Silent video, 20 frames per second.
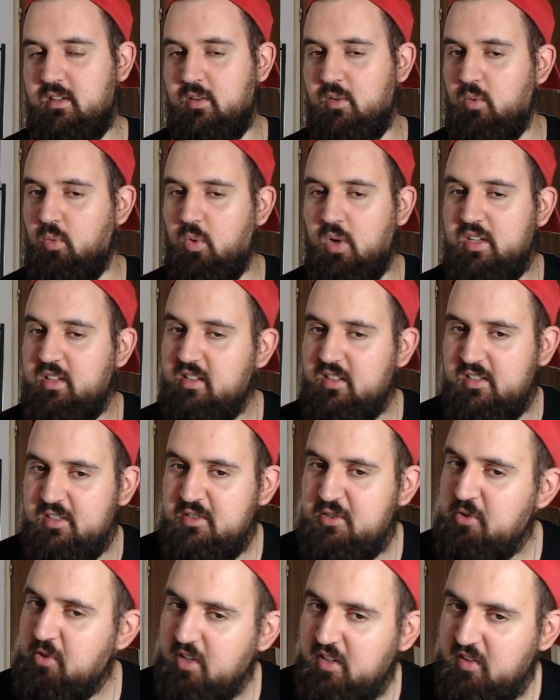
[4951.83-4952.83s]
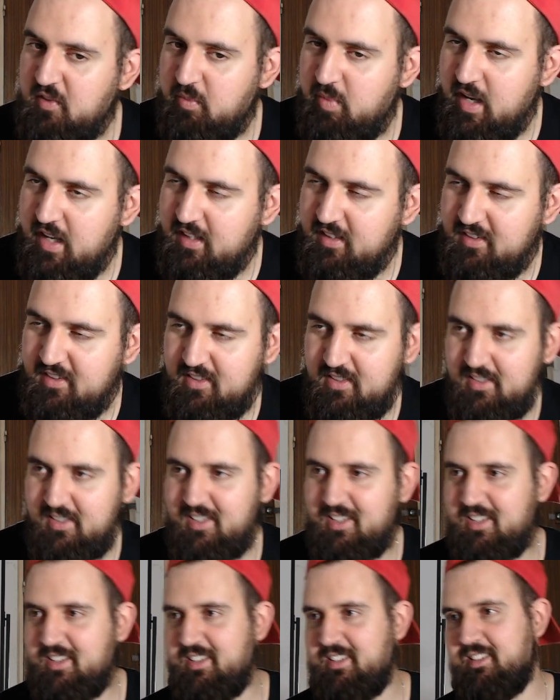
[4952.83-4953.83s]
what did you expect?
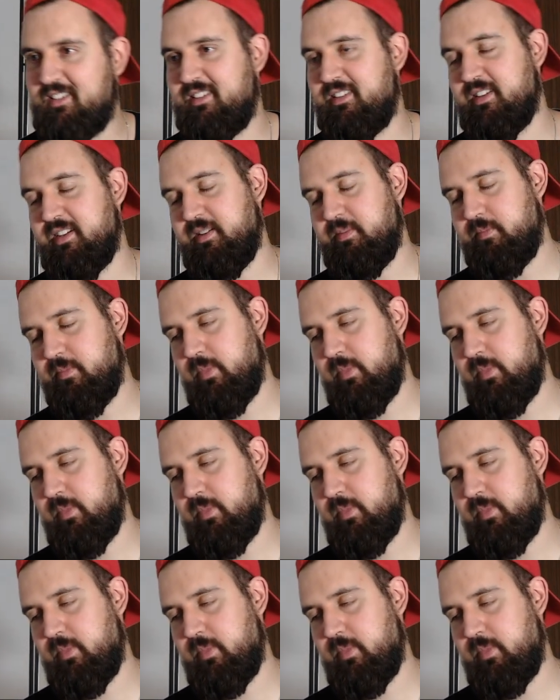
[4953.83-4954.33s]
Yeah.